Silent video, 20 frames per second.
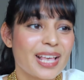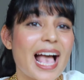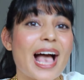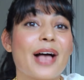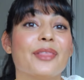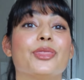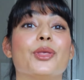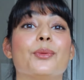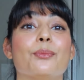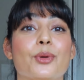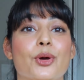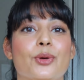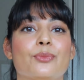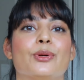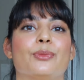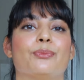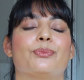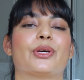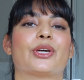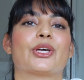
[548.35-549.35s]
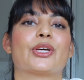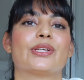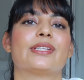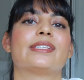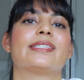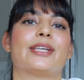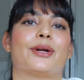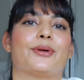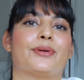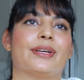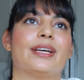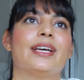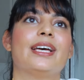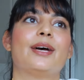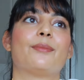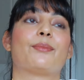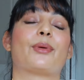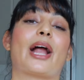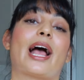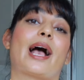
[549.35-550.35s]
at the moment because there
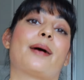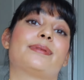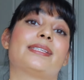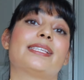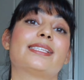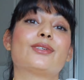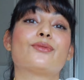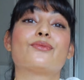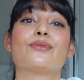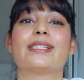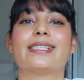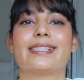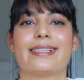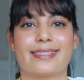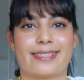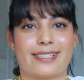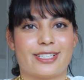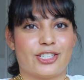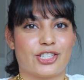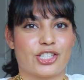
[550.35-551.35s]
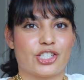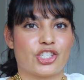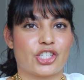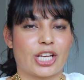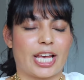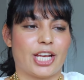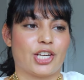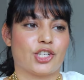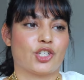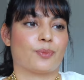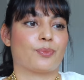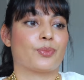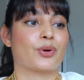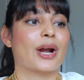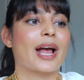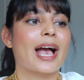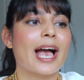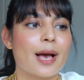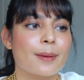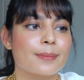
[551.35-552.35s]
perhaps is a resistance to change or
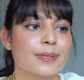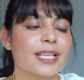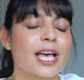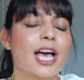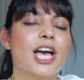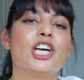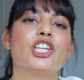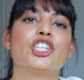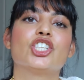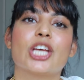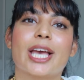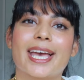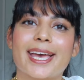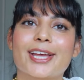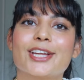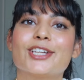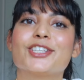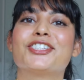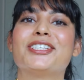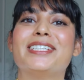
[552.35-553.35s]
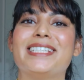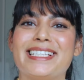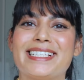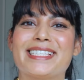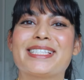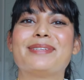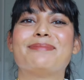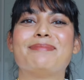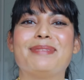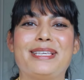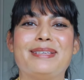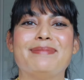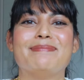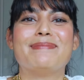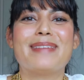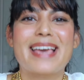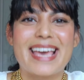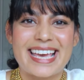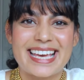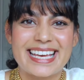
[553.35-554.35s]
perhaps change needs to be
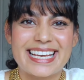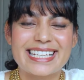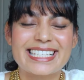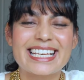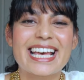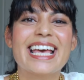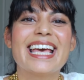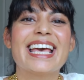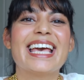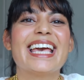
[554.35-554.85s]
made